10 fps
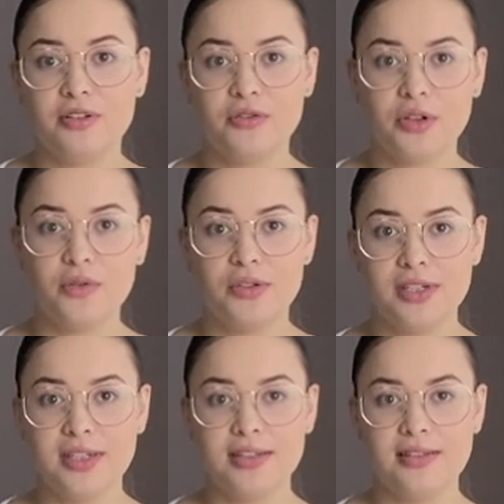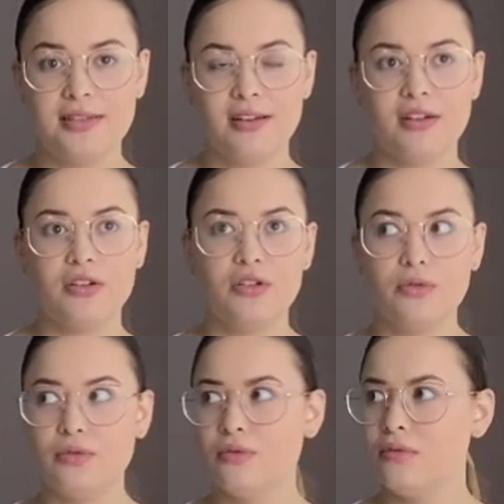Tosi's
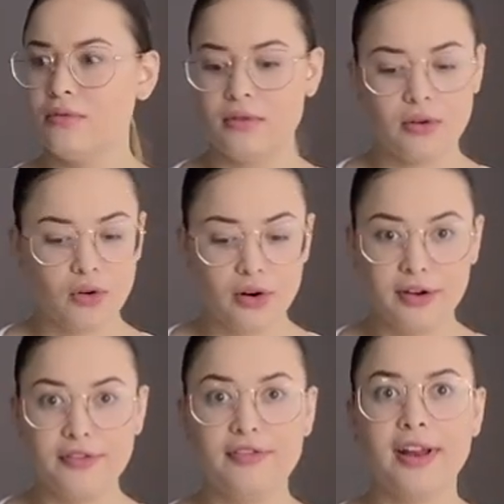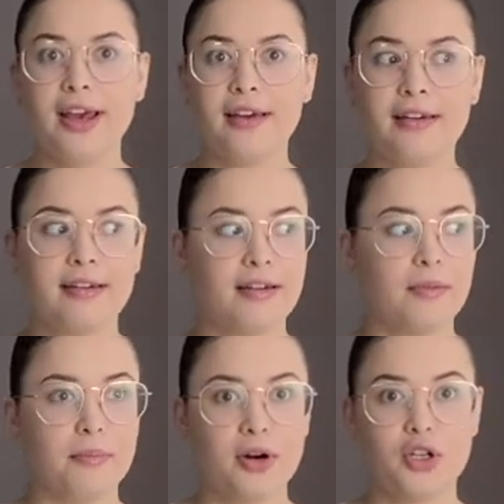Cornflake
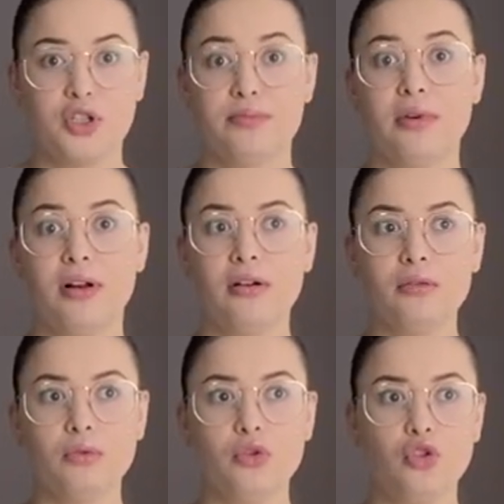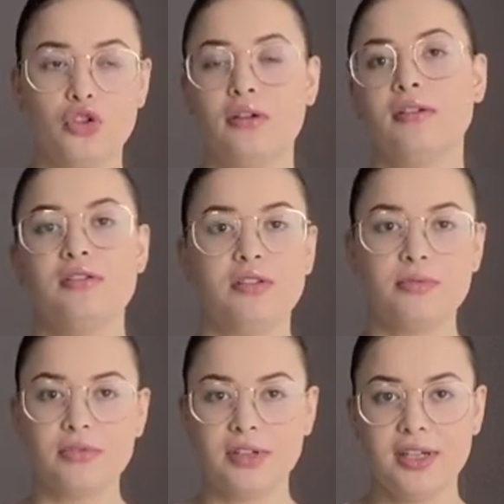Marshmallow Chocolate Chip
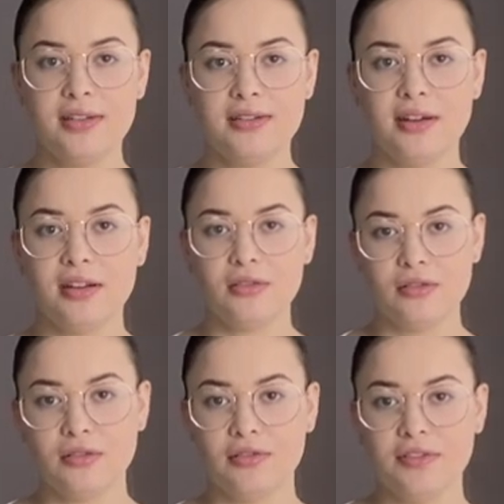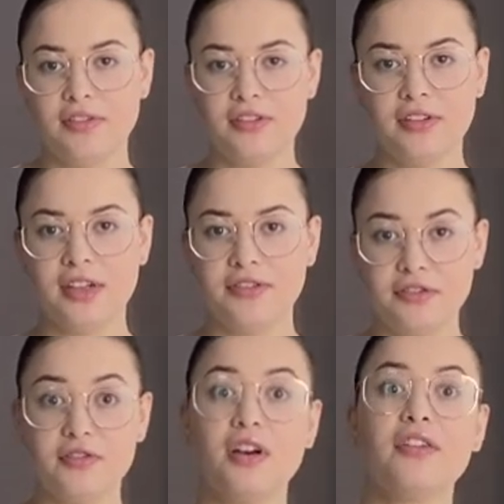Cookies. I don't know if
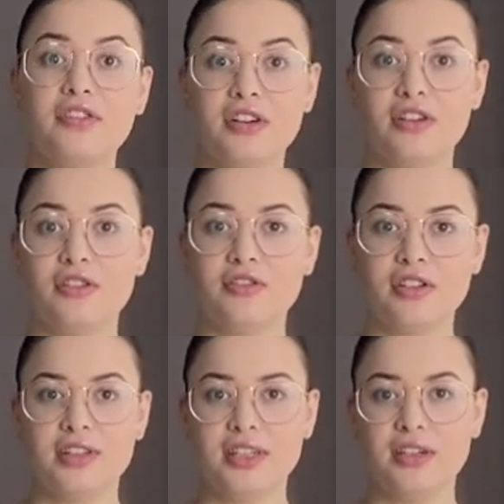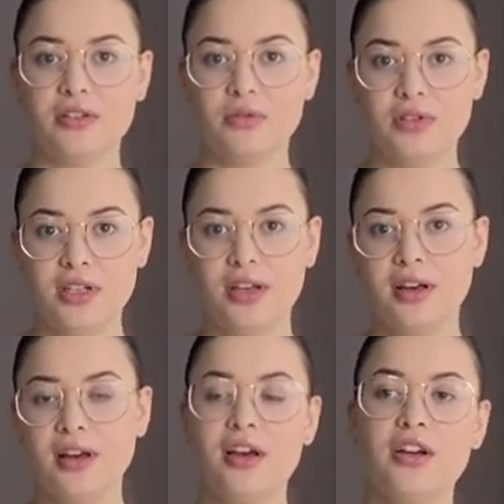you've ever heard of Christina Tosi.
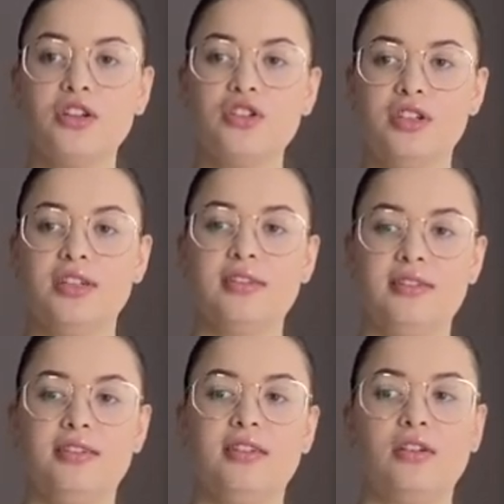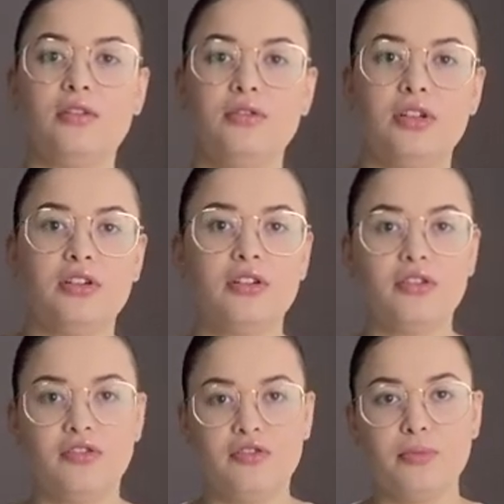She is the owner
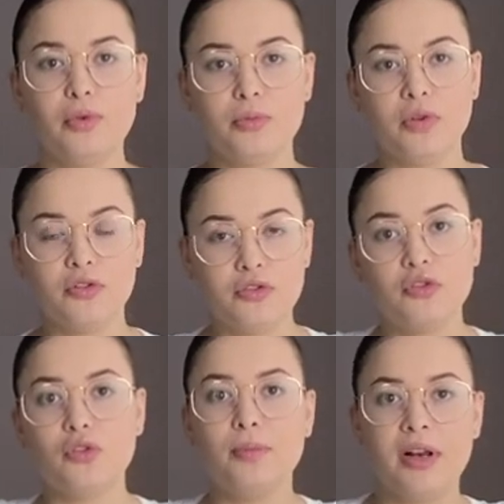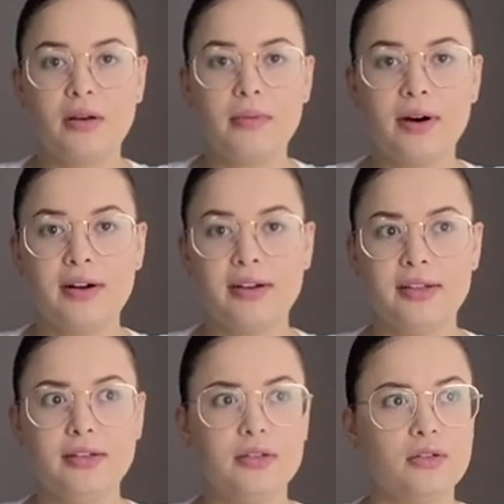of Momofuku Milk Bar
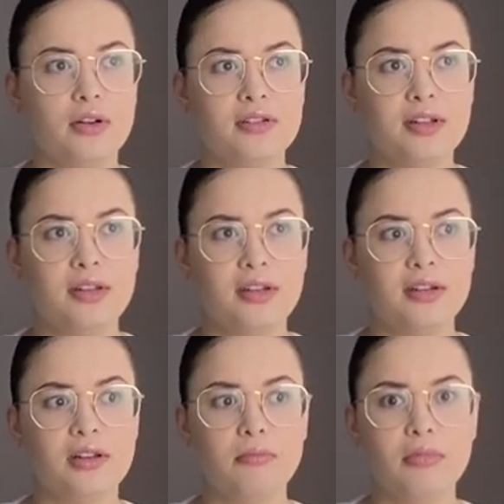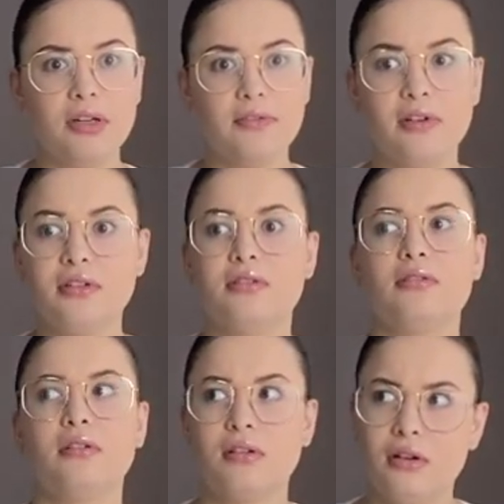in New York City, and I believe there's
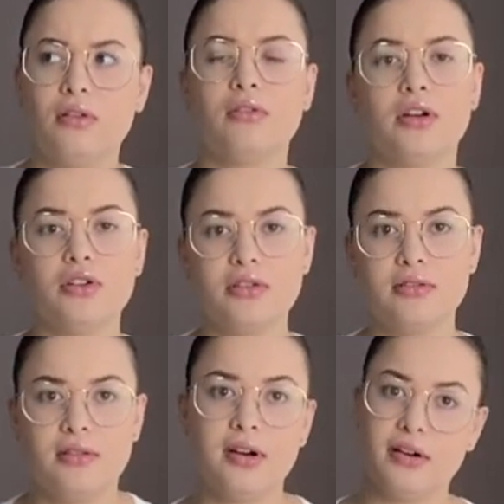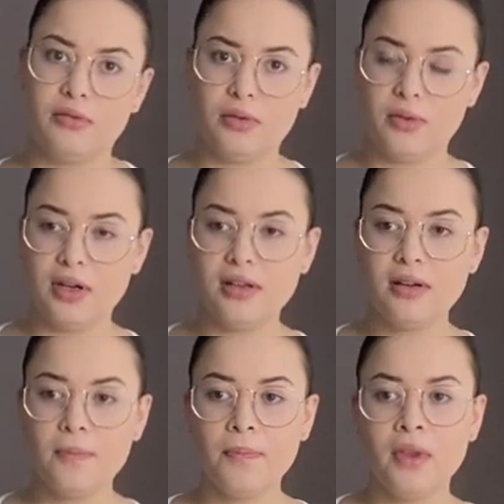other locations around the world.
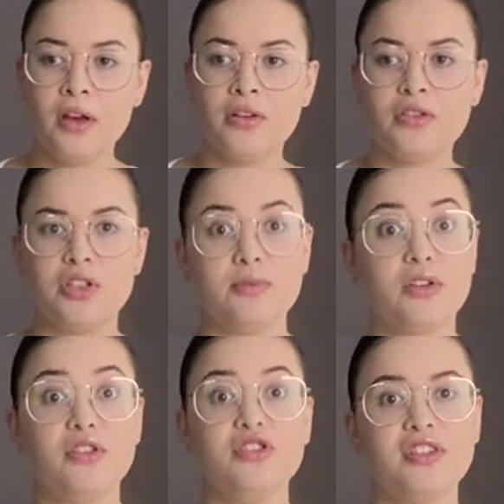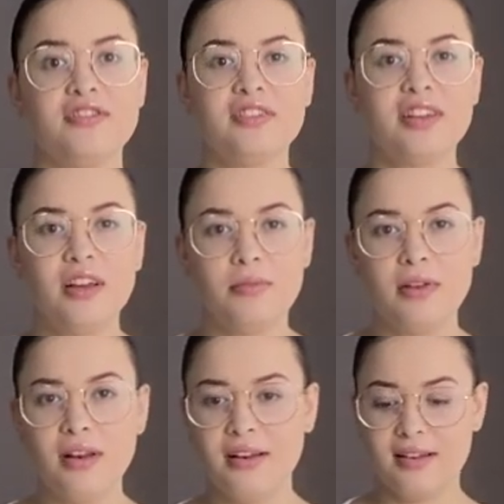She's been on Chef's Table.
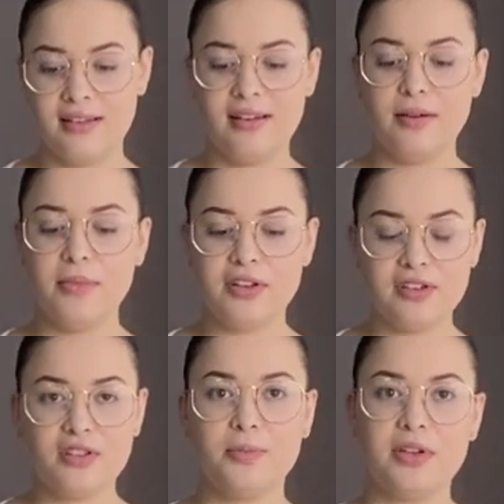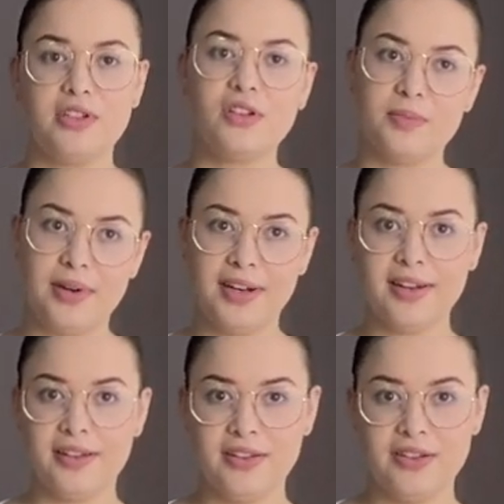This recipe is not mine,
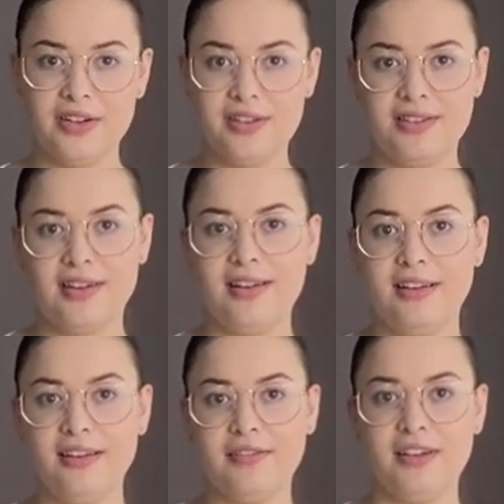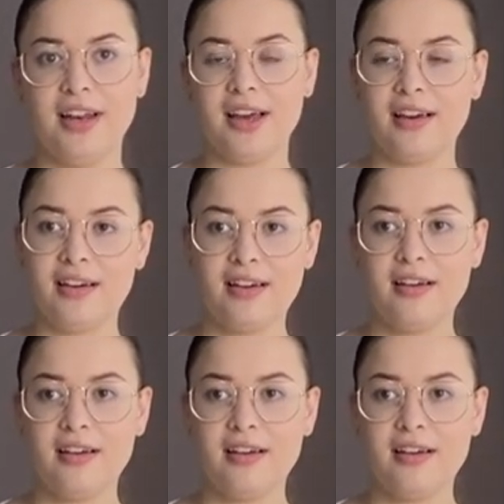it is hers. I'll leave a link